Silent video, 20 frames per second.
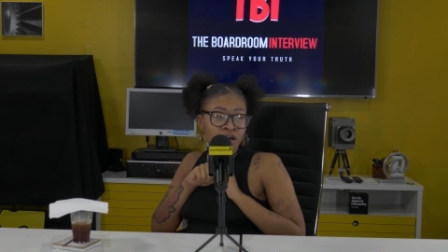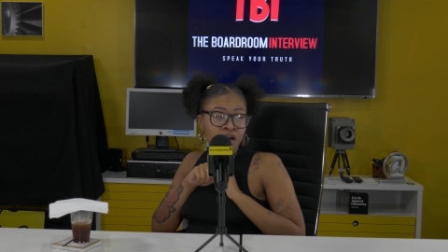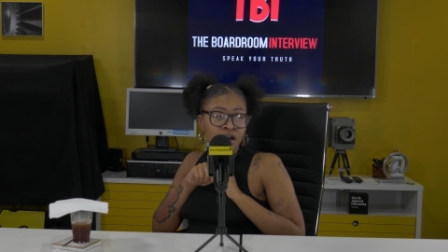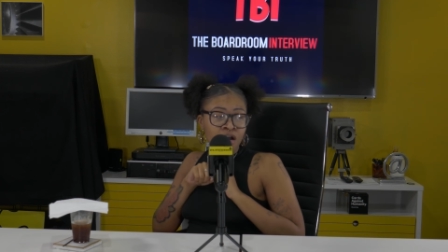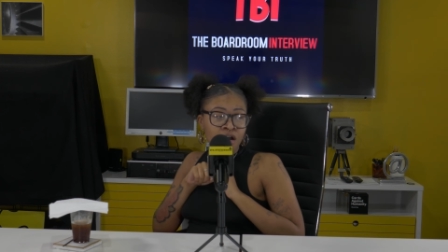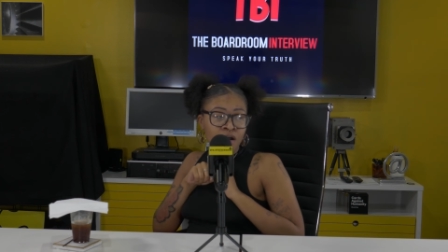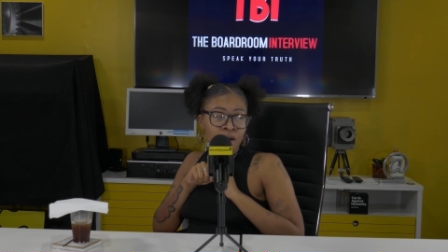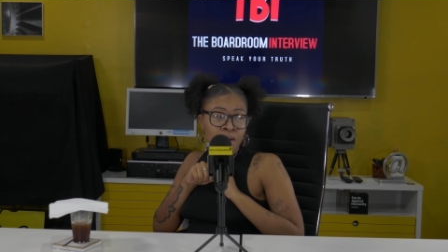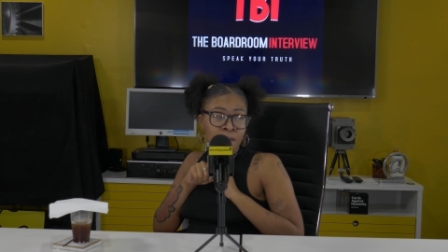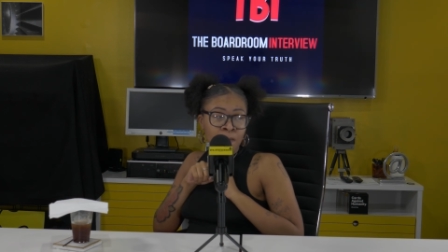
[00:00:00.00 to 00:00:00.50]

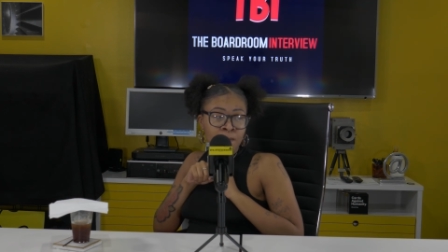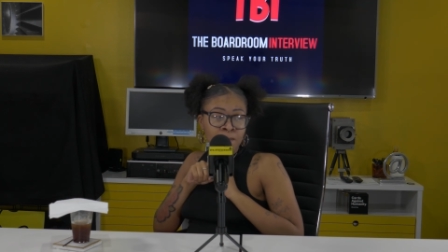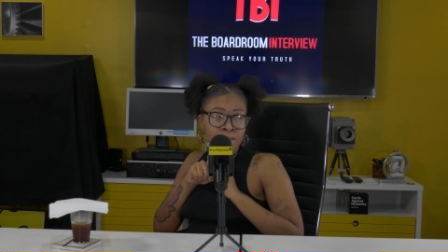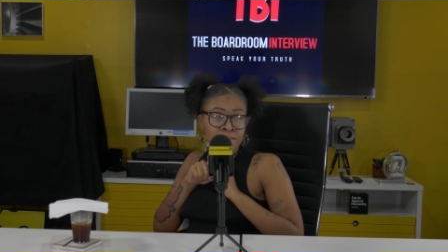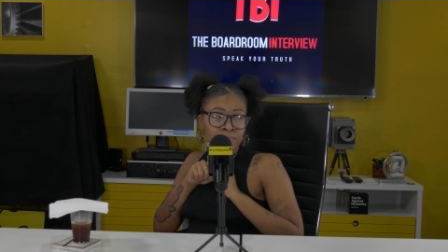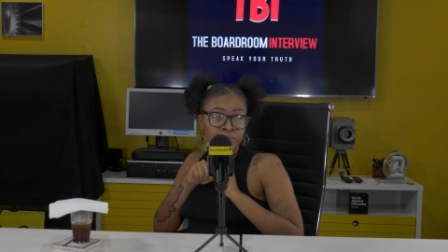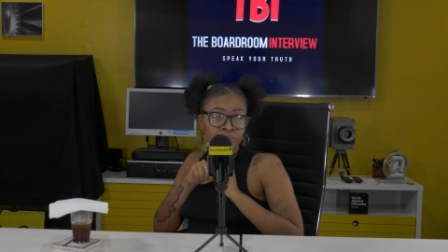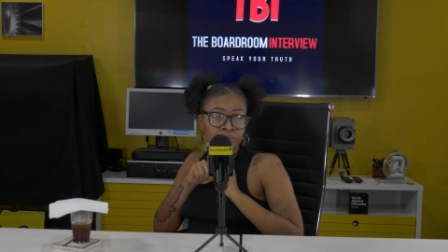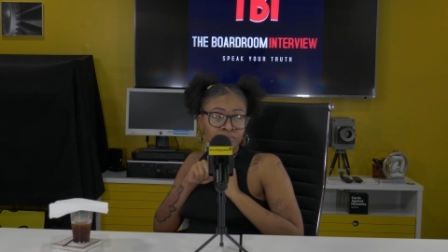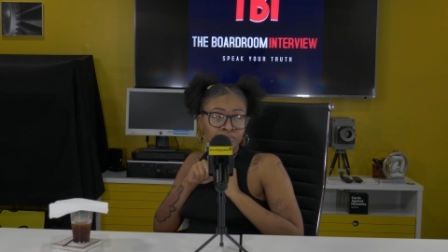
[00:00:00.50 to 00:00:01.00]
um,
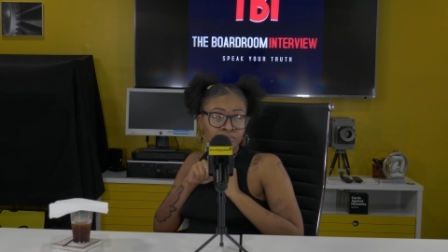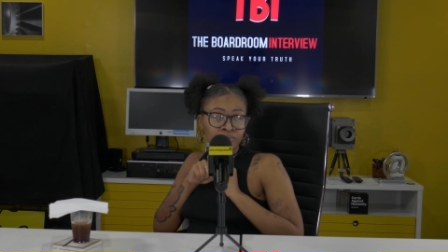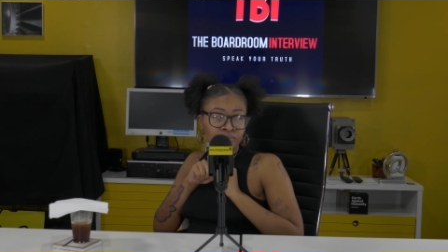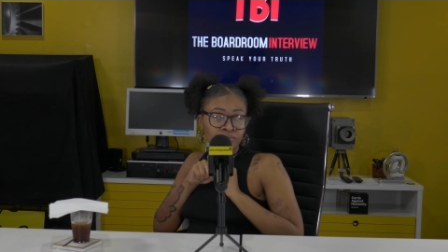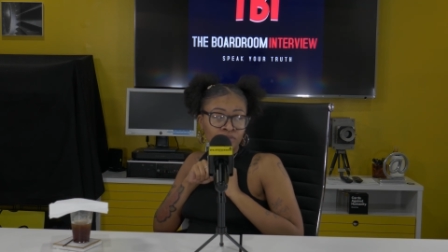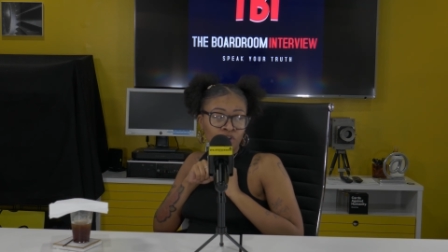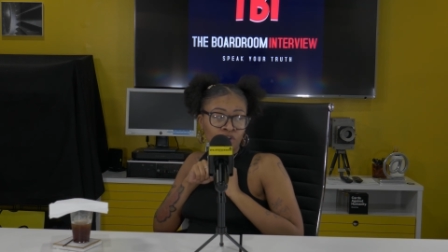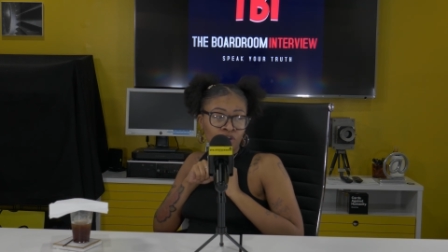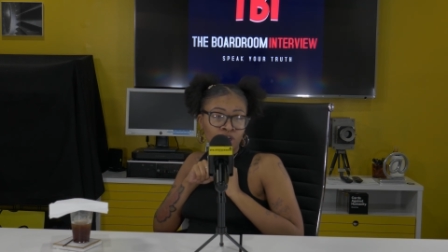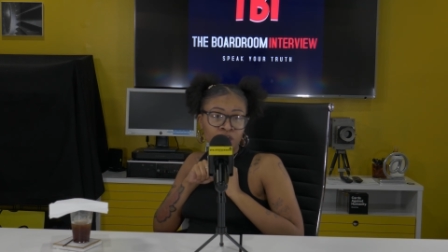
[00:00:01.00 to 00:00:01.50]

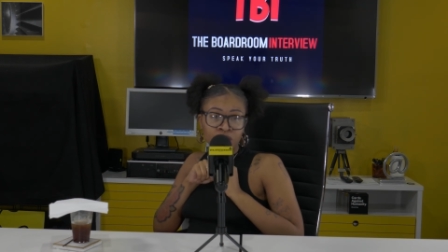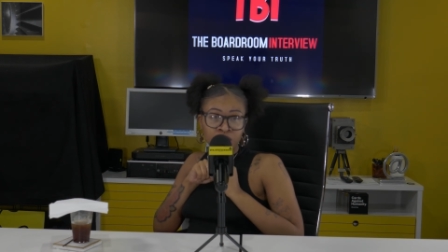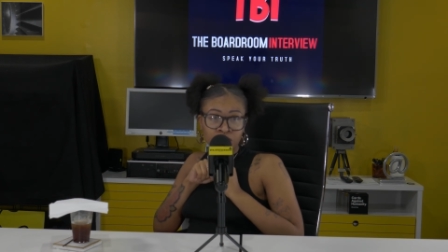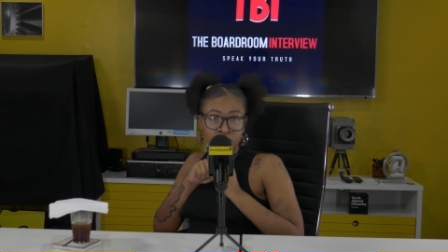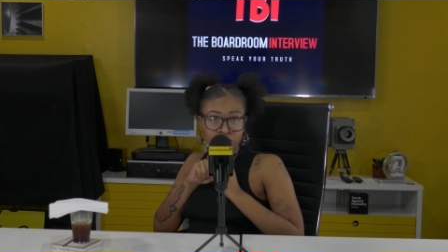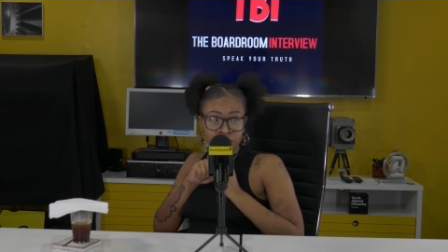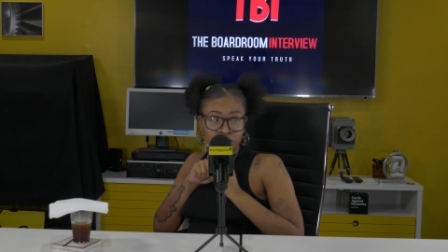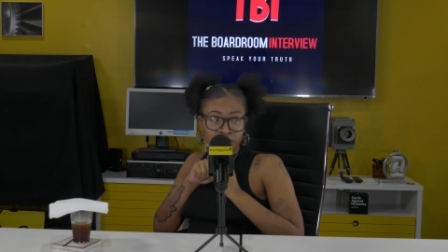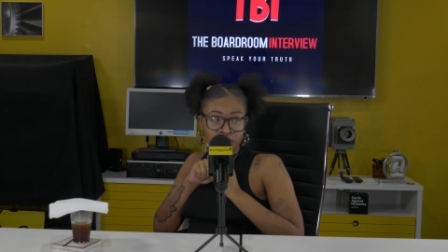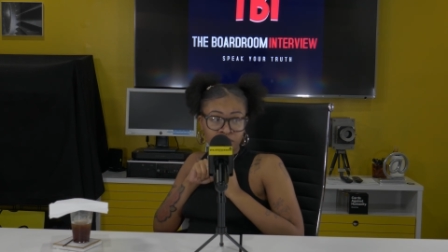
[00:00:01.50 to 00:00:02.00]
on
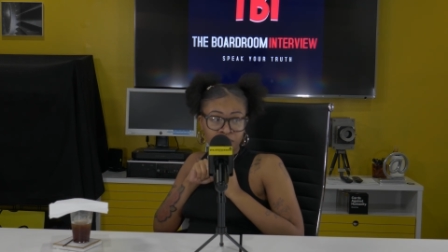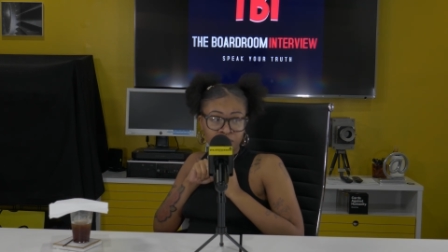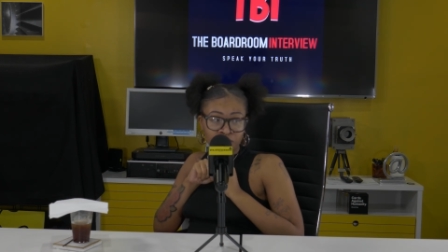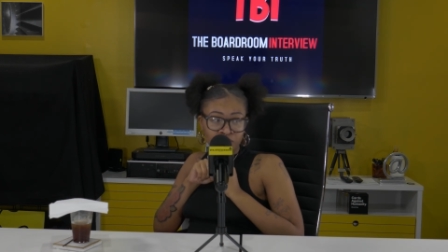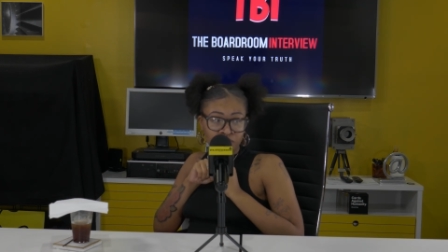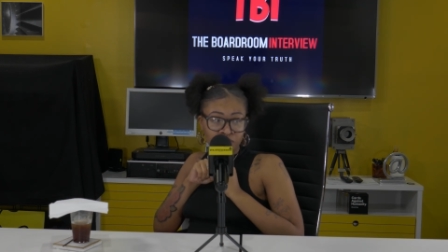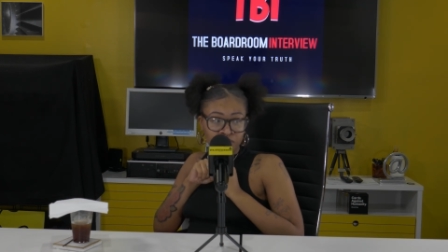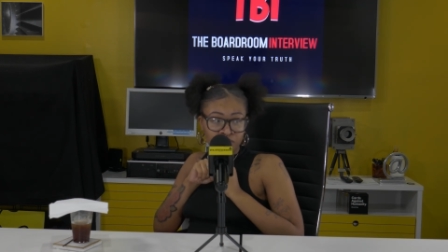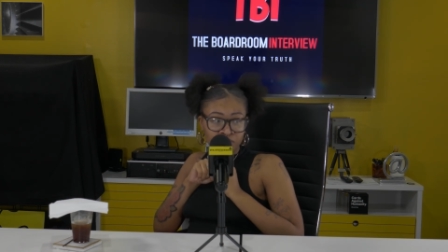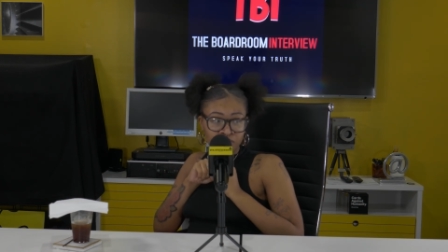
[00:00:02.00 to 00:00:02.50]
Instagram,
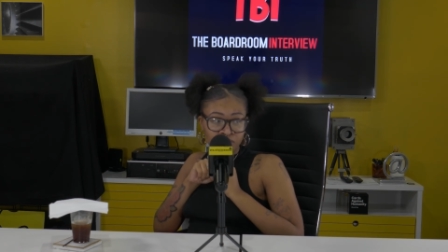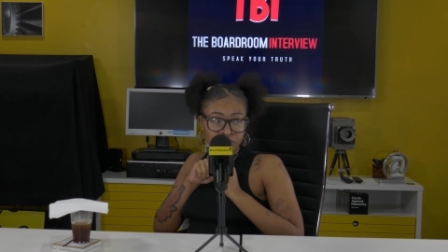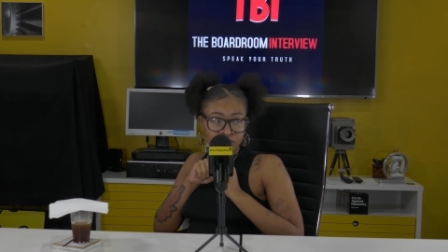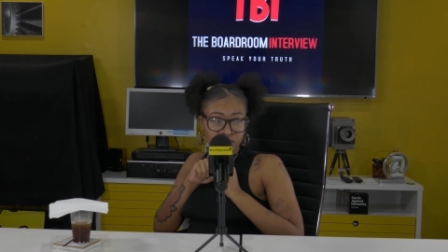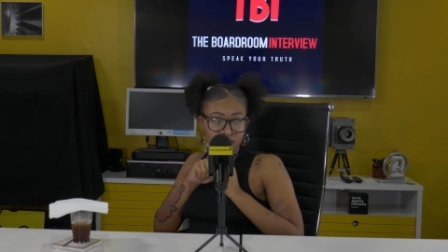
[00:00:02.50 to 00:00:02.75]
of course.